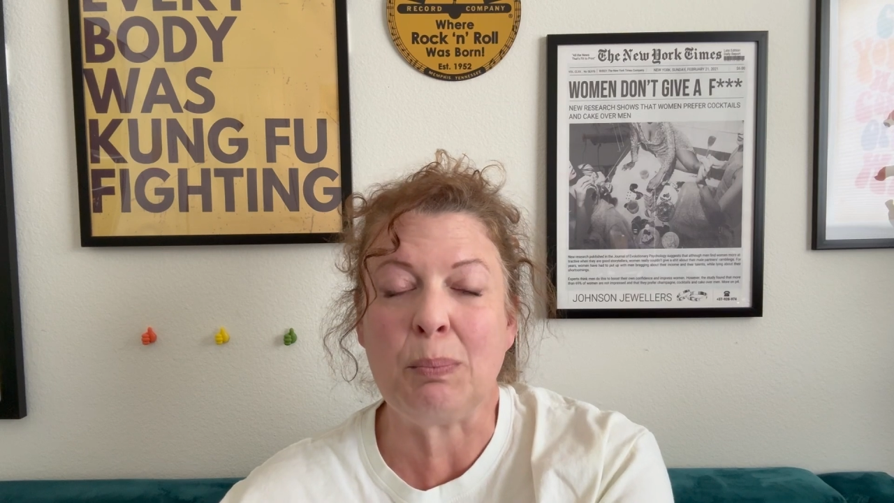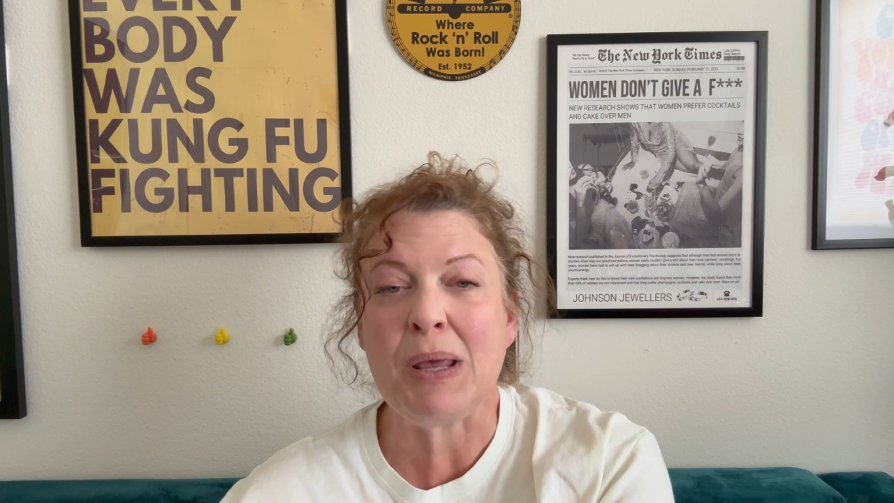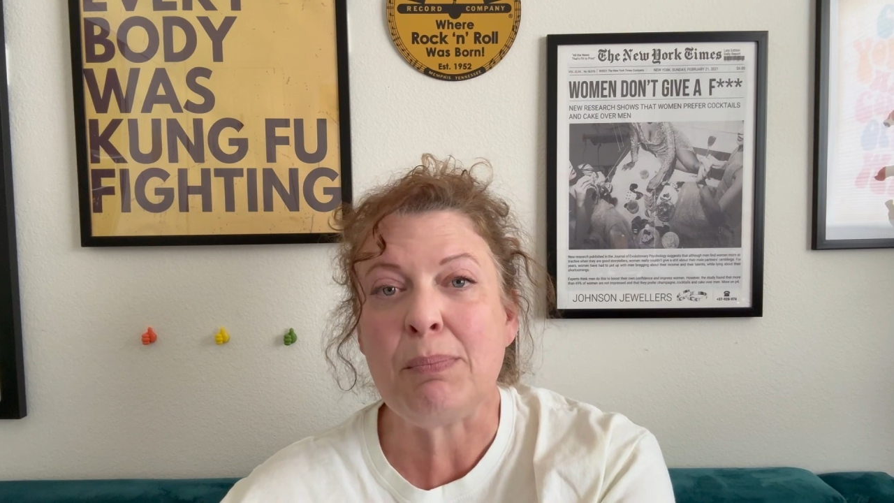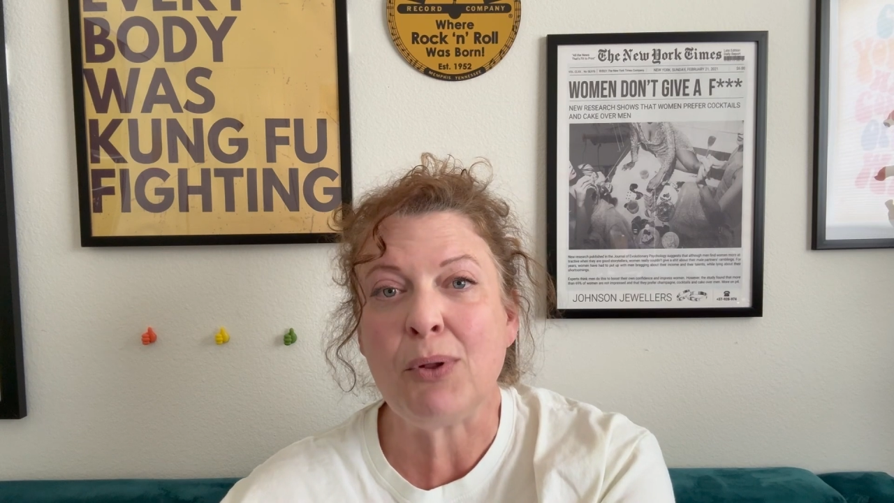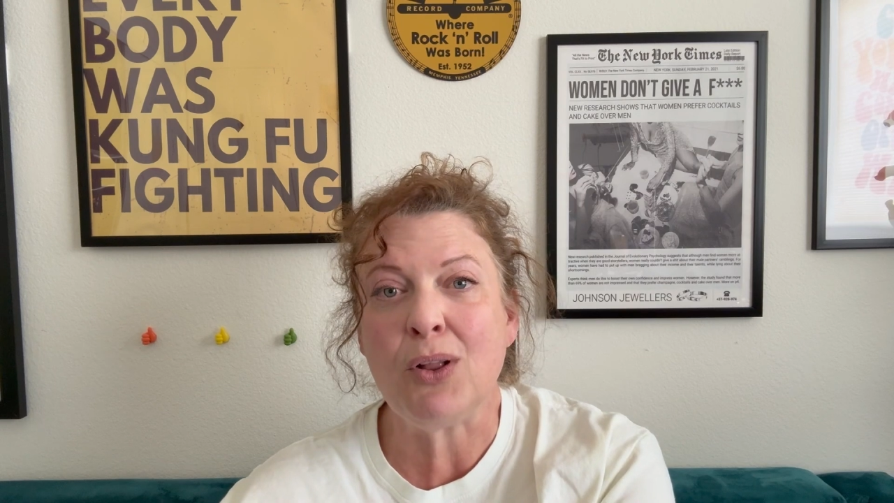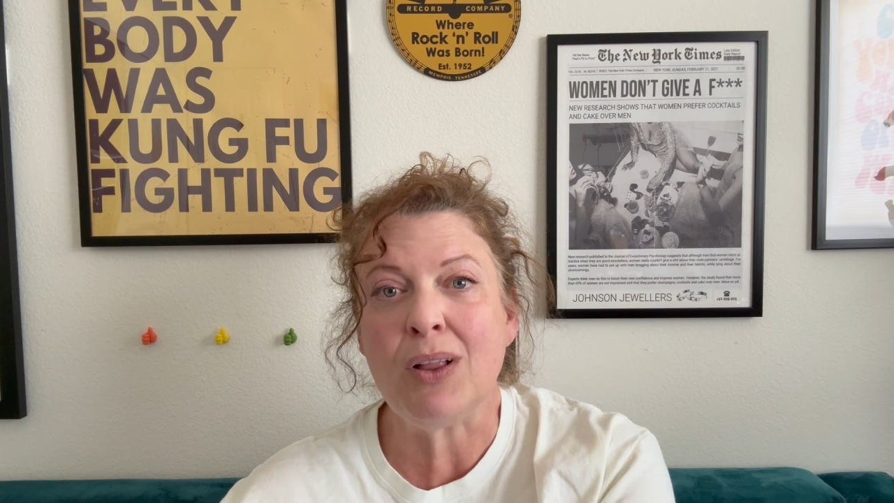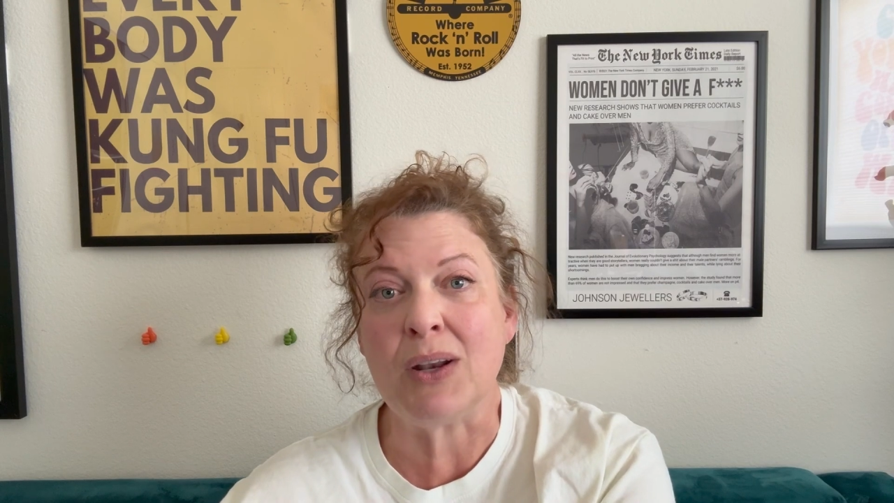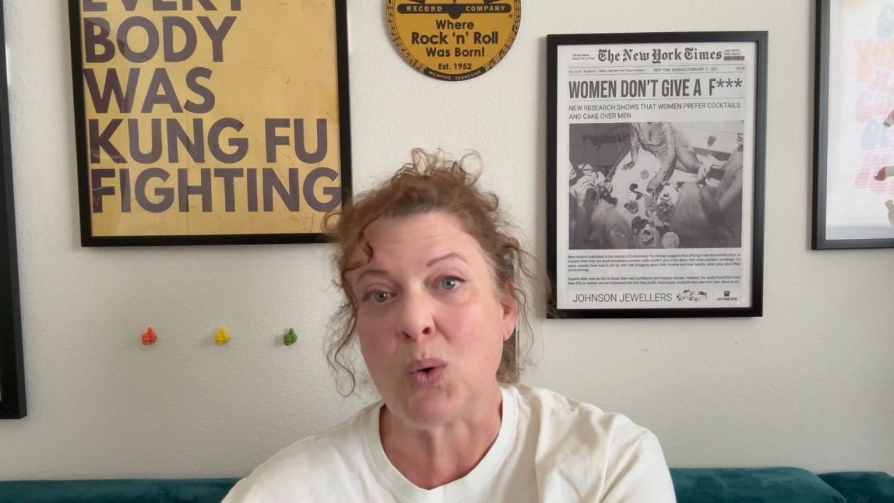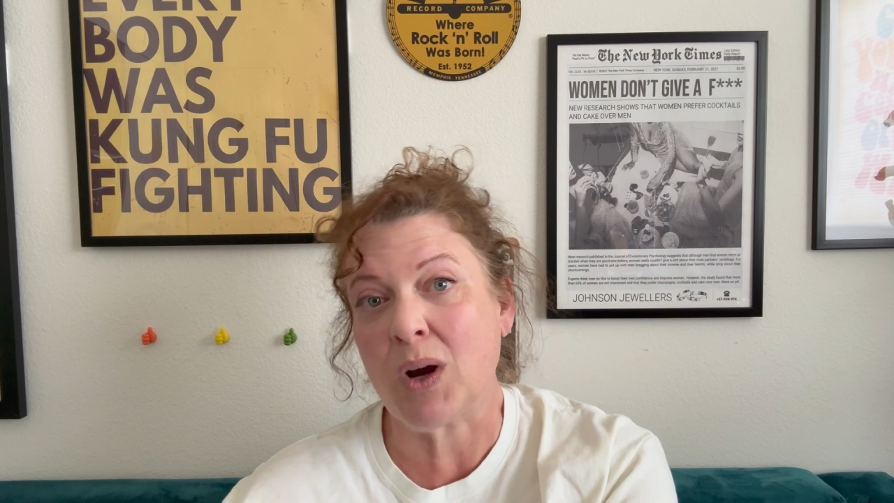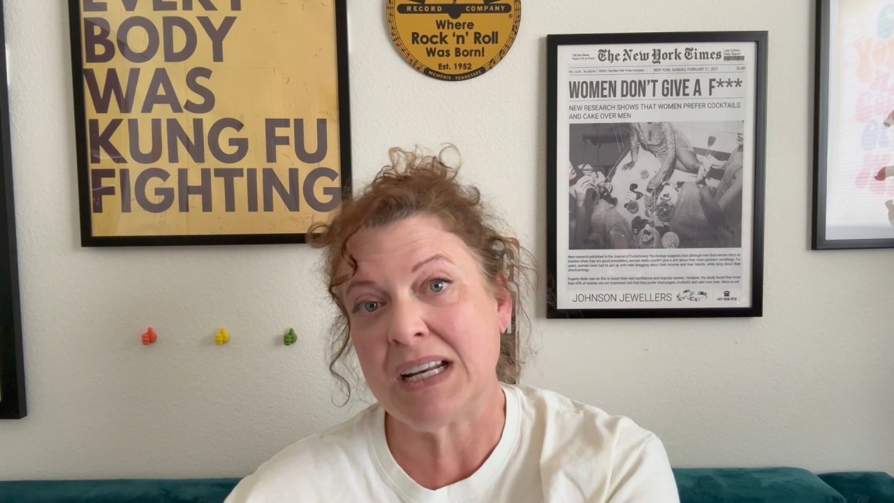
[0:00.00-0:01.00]
people and
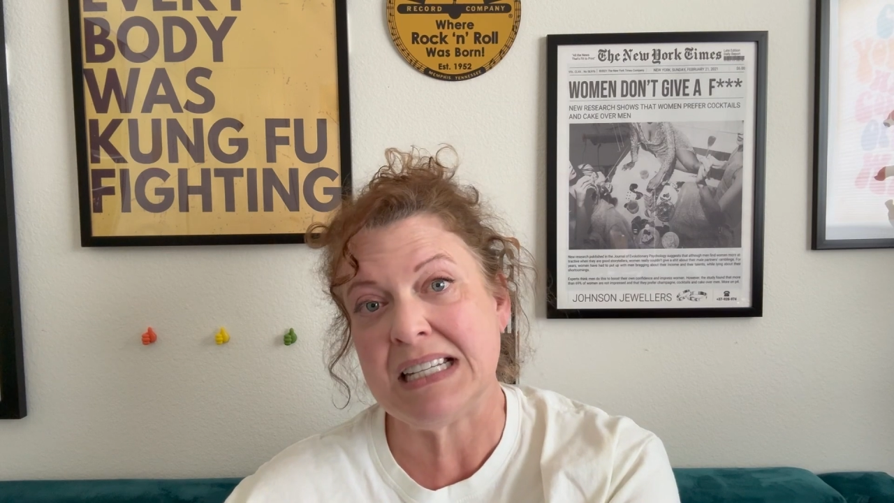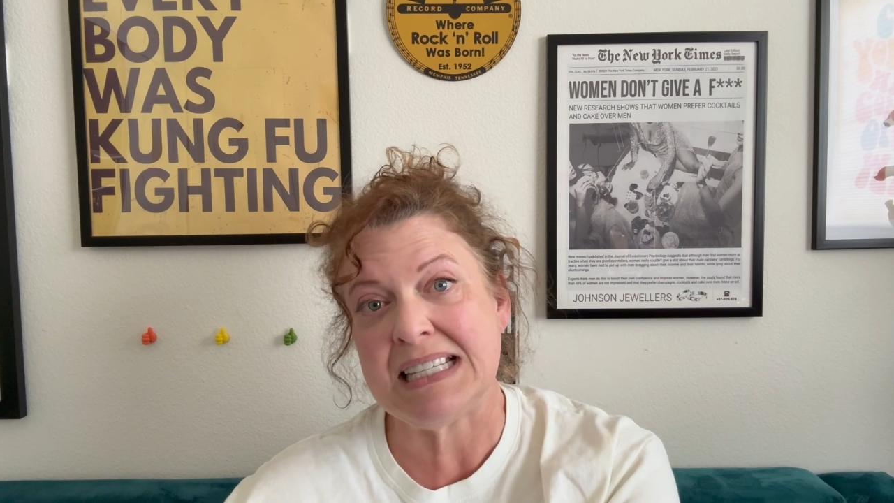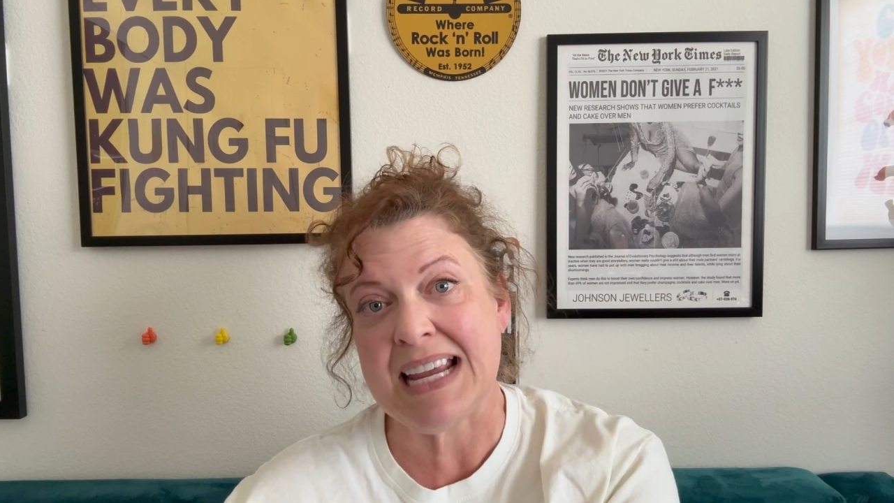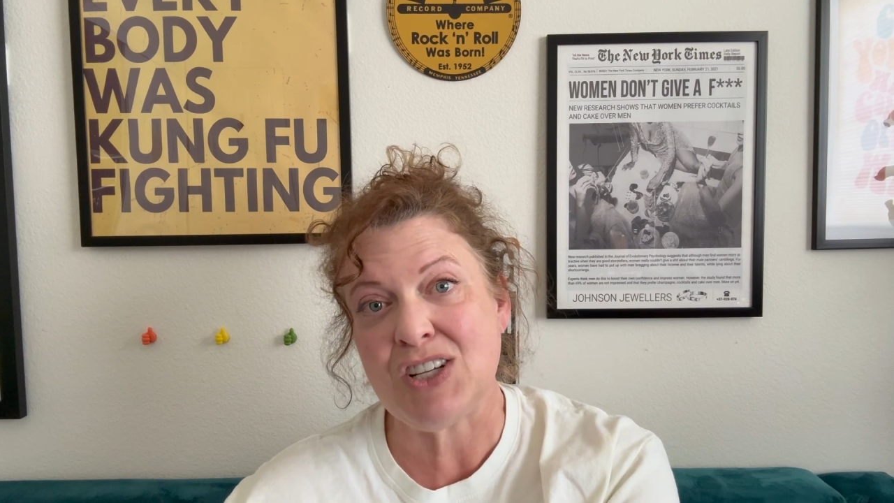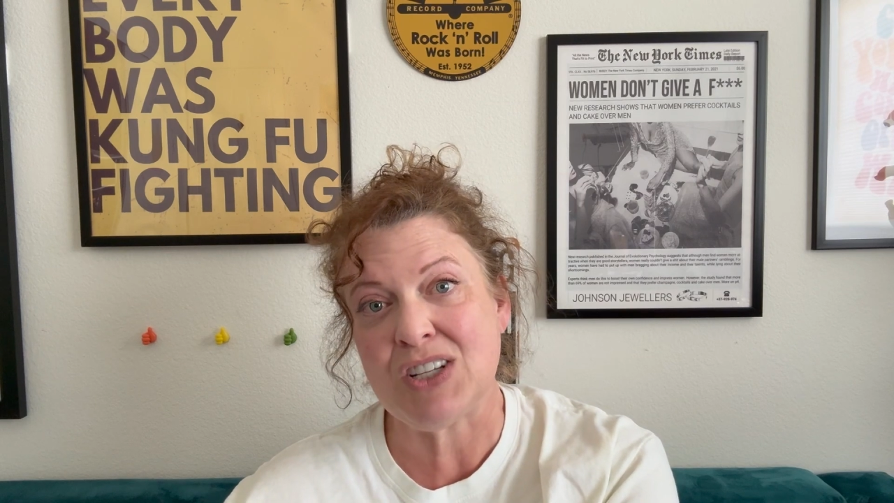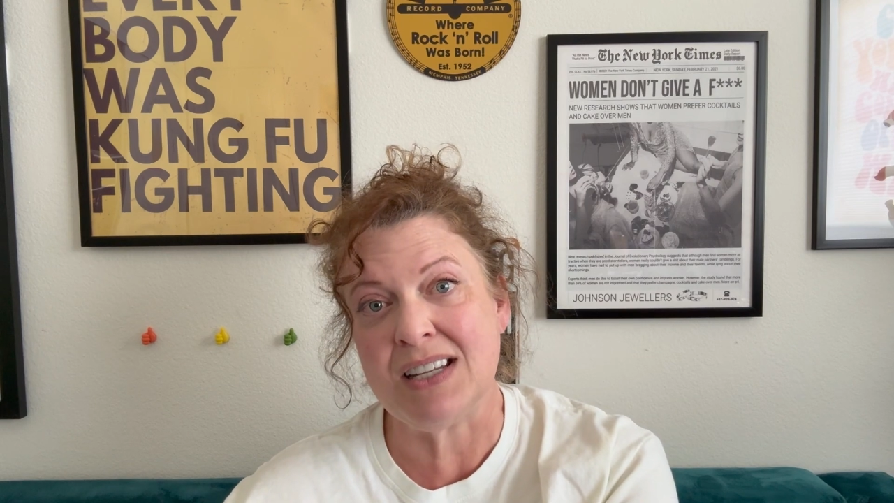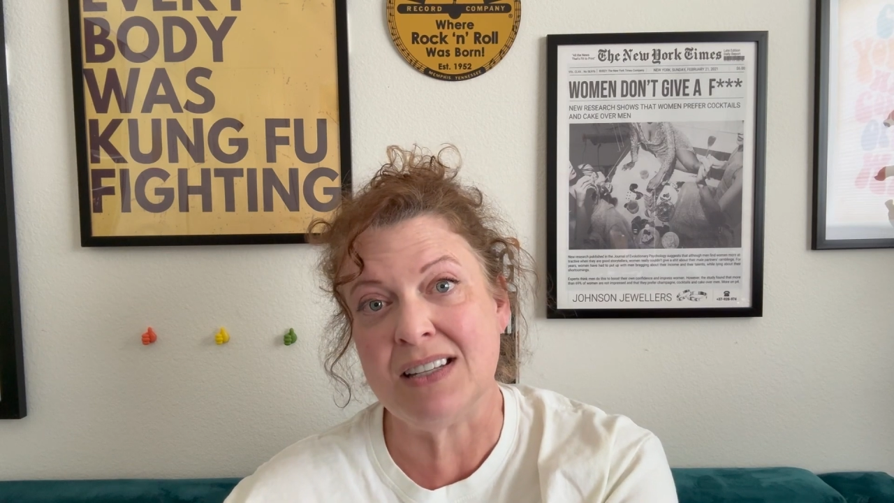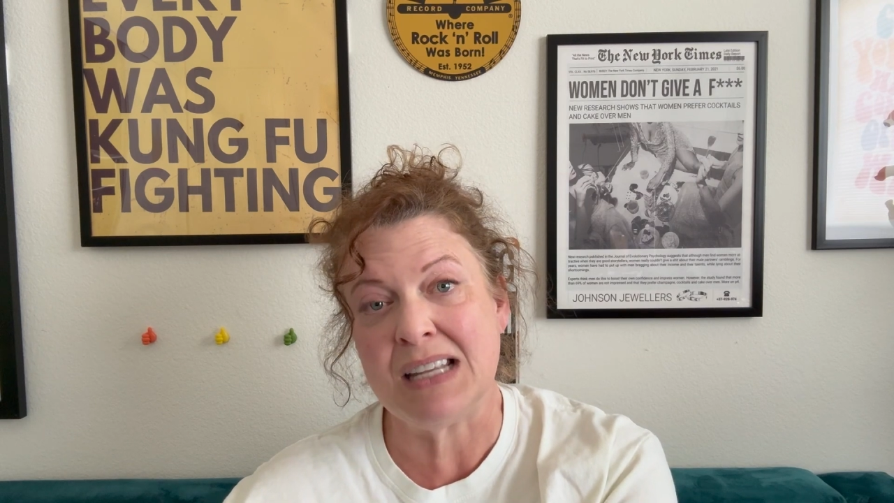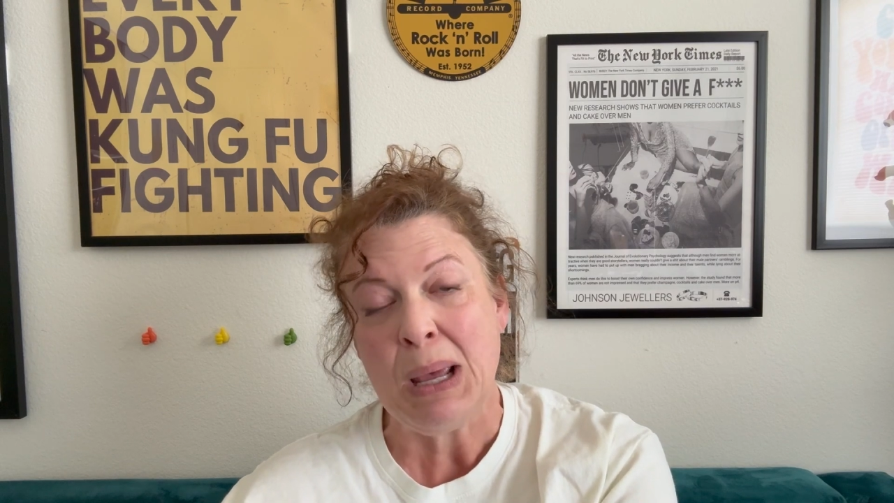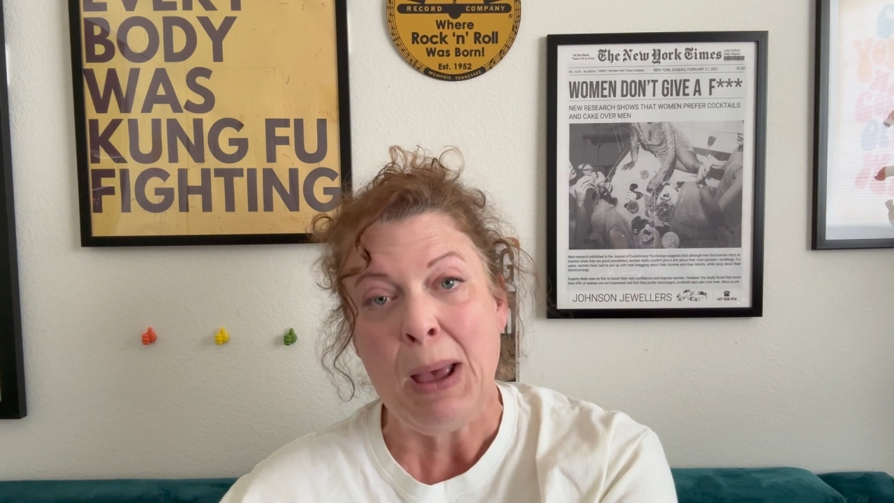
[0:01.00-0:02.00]
organizations,